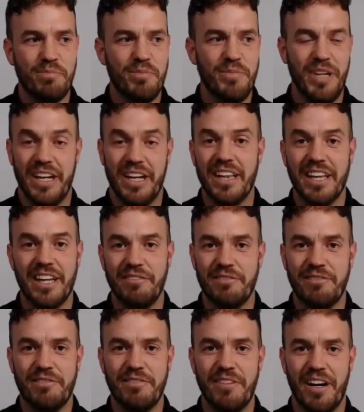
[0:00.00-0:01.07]
you can
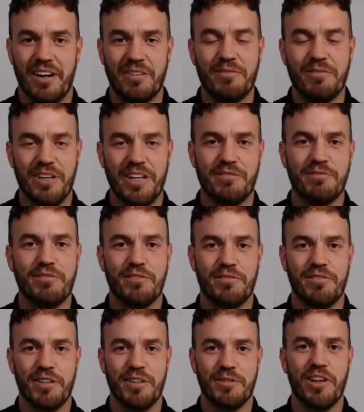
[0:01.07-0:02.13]
live a really
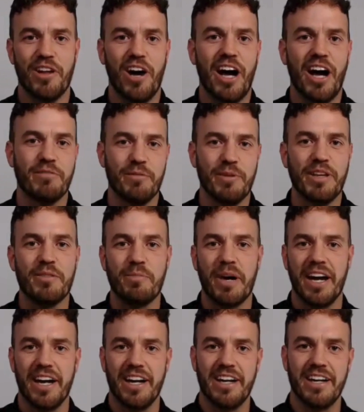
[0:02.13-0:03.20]
fulfilled life with
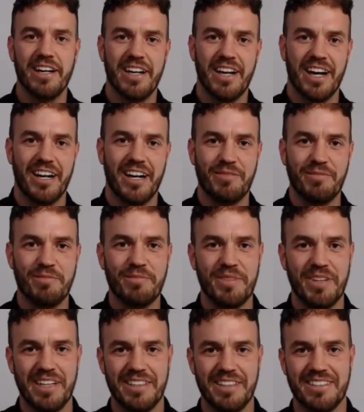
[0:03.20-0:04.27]
pain
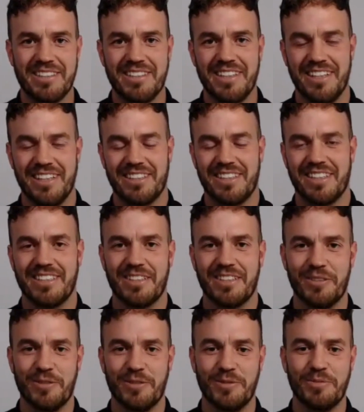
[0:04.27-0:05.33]
is such a
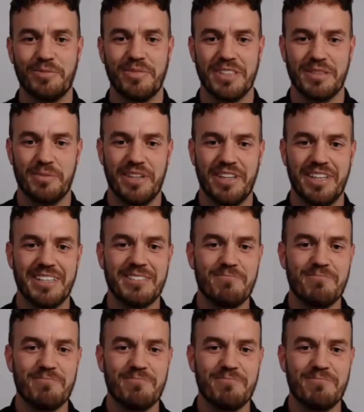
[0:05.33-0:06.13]
cool experience.